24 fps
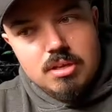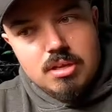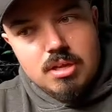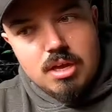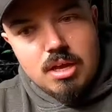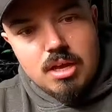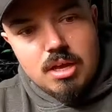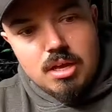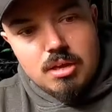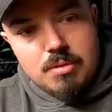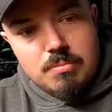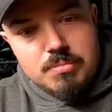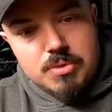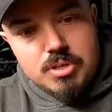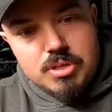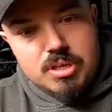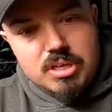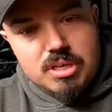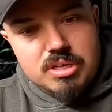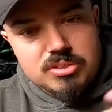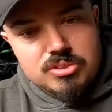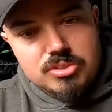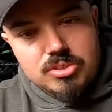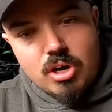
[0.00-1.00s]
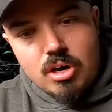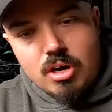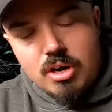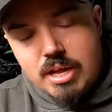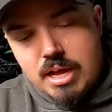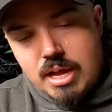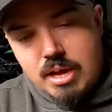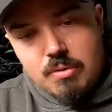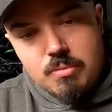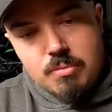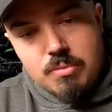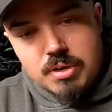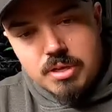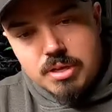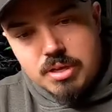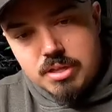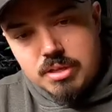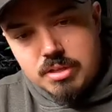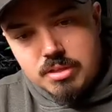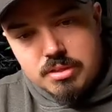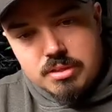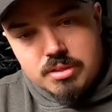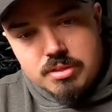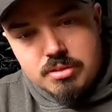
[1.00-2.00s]
you're going to start out
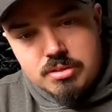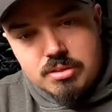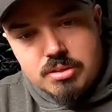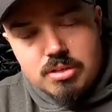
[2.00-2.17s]
with,